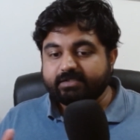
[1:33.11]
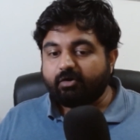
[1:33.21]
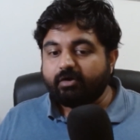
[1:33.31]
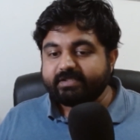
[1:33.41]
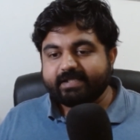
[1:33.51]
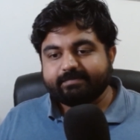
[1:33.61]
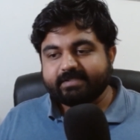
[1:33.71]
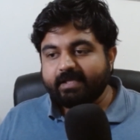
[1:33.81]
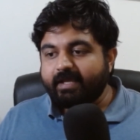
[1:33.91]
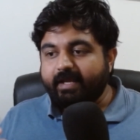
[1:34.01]

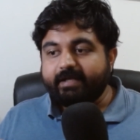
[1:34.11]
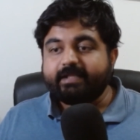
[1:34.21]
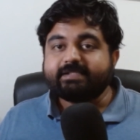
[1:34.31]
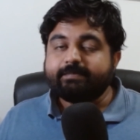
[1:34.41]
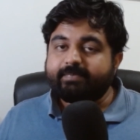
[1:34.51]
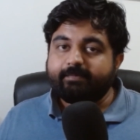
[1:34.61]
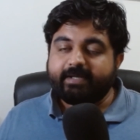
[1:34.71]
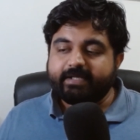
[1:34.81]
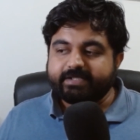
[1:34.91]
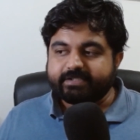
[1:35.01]
concepts and its
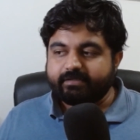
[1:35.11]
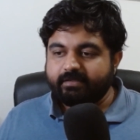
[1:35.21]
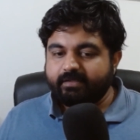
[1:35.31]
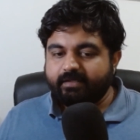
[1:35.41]
implementation.